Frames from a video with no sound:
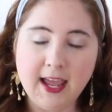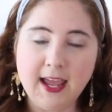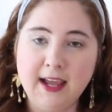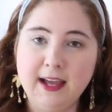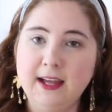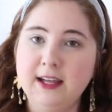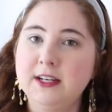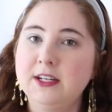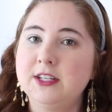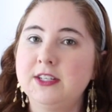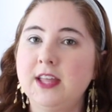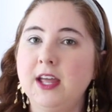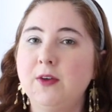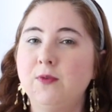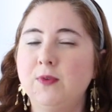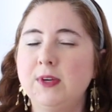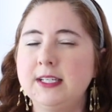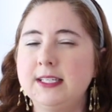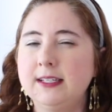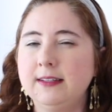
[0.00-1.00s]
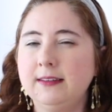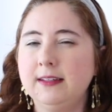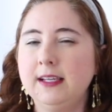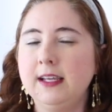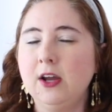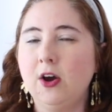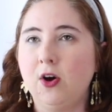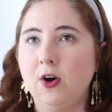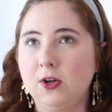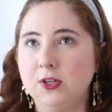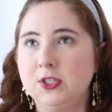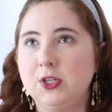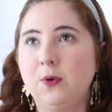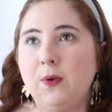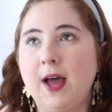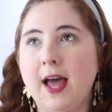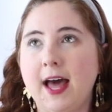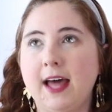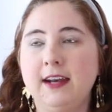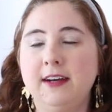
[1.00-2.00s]
And they recently
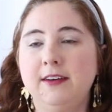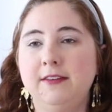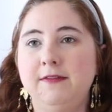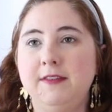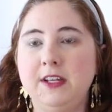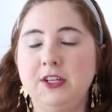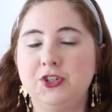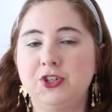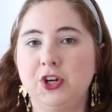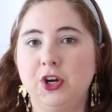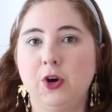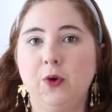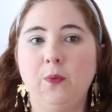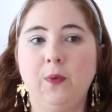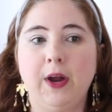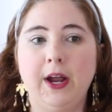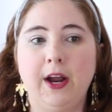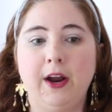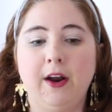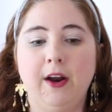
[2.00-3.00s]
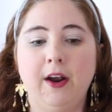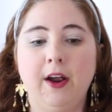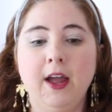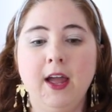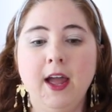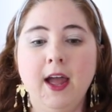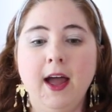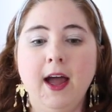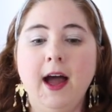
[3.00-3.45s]
also added a feature where